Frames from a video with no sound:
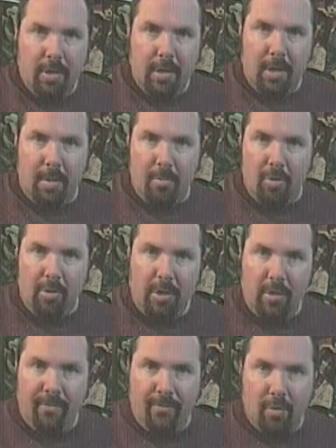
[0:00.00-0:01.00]
and I'm only going
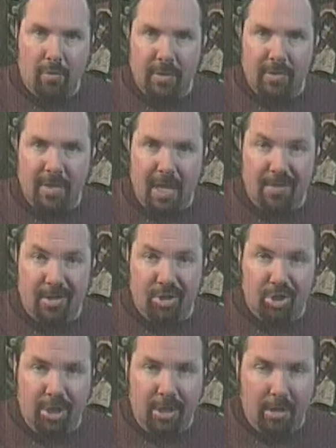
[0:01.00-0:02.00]
to focus on the
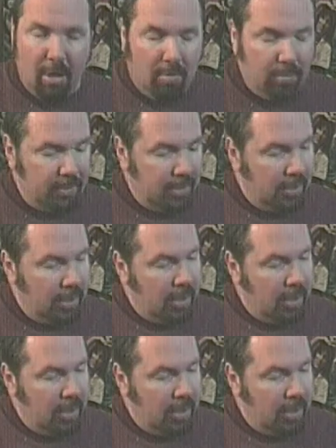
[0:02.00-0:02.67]
G notes,